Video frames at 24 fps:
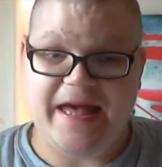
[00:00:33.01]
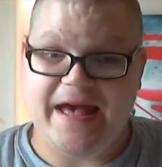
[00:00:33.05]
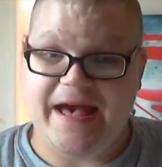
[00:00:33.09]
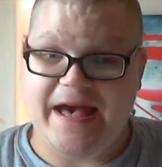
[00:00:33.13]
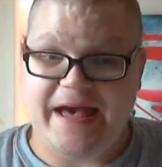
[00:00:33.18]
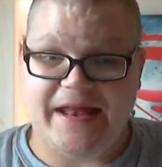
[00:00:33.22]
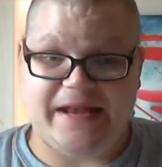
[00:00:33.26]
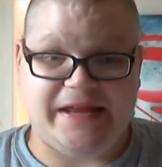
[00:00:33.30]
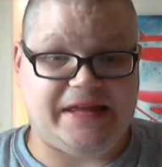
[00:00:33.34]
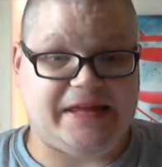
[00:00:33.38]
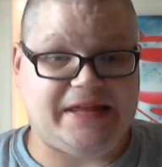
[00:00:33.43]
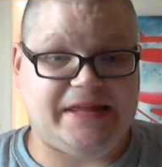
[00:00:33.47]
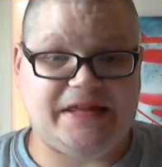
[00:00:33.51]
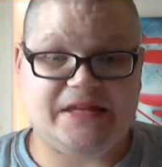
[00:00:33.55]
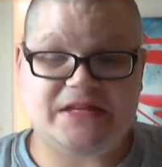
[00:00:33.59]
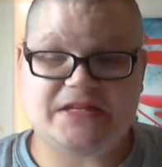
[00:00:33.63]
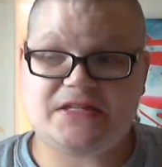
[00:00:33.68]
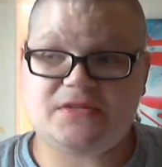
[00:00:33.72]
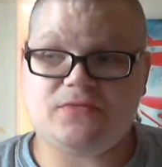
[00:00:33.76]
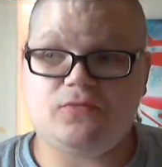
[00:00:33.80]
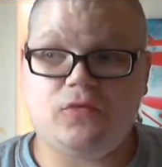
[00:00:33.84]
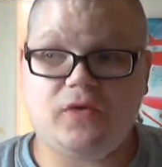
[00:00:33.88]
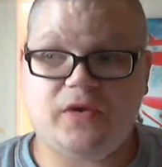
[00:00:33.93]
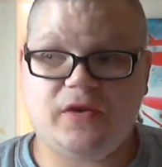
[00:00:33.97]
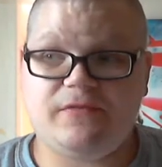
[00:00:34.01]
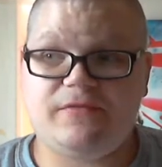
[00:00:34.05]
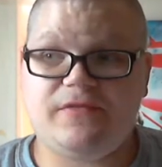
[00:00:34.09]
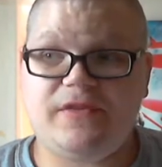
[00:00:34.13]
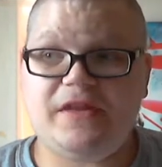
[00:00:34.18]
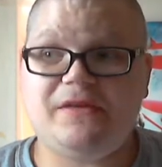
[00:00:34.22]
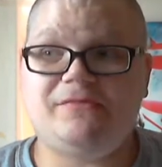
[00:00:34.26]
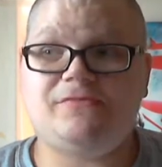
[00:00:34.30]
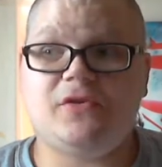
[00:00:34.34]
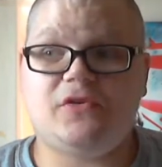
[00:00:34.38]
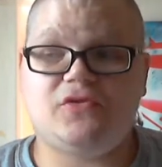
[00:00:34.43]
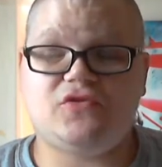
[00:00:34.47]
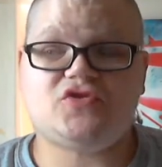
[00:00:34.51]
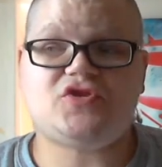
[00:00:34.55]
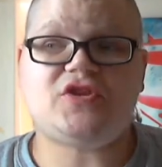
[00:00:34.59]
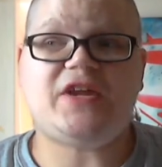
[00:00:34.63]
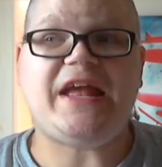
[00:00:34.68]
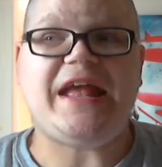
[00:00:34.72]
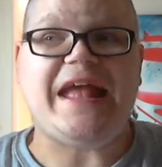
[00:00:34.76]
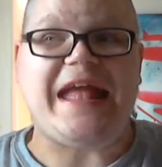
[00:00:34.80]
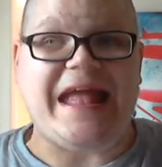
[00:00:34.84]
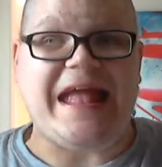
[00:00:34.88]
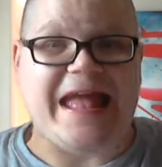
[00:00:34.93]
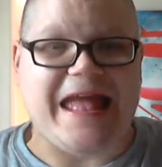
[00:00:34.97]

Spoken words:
and it is one of the most